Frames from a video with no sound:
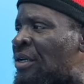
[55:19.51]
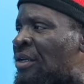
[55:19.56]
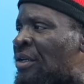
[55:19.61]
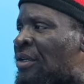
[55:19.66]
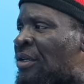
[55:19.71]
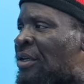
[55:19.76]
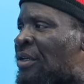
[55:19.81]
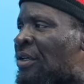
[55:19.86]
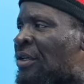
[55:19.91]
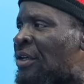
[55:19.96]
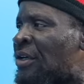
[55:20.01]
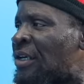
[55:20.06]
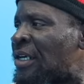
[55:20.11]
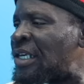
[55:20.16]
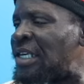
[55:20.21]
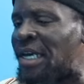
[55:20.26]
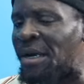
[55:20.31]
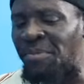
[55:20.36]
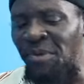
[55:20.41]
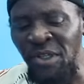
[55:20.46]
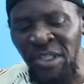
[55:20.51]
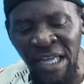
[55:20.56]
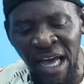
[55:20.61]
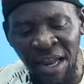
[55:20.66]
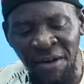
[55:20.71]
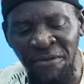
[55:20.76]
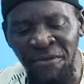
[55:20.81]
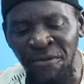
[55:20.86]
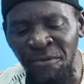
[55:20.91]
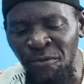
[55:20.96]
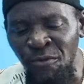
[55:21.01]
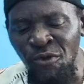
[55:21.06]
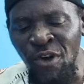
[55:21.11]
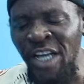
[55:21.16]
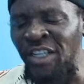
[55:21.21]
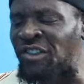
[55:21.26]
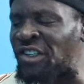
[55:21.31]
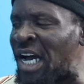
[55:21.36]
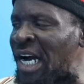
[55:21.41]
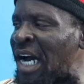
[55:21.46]
Oh, okay. Capleton,
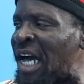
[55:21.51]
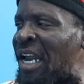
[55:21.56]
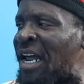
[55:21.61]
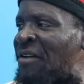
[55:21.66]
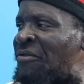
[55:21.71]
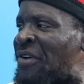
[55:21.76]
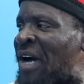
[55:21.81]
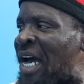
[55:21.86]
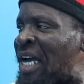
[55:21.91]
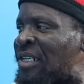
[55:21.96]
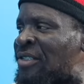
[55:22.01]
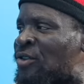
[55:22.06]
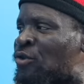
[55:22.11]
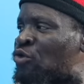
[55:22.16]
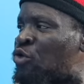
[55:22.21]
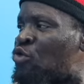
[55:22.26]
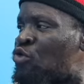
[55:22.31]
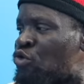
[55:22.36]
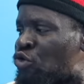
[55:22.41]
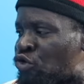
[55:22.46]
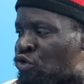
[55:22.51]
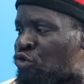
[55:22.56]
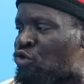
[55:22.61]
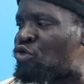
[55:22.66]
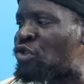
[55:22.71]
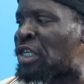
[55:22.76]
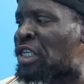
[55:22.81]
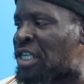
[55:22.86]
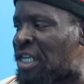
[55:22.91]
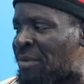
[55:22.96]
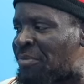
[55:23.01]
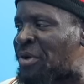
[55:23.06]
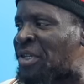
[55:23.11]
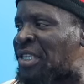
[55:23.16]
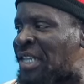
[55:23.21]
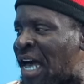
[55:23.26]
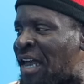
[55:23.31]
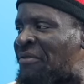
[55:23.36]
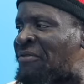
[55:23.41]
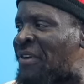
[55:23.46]
Red John got a vice. Two tune
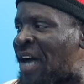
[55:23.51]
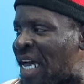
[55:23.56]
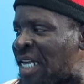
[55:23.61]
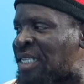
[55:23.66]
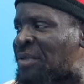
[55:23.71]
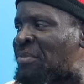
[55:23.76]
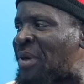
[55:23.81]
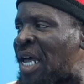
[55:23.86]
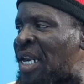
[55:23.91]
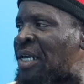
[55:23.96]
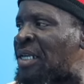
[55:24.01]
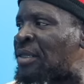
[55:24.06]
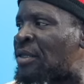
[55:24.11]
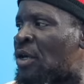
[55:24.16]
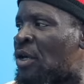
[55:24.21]
Capleton vice, man.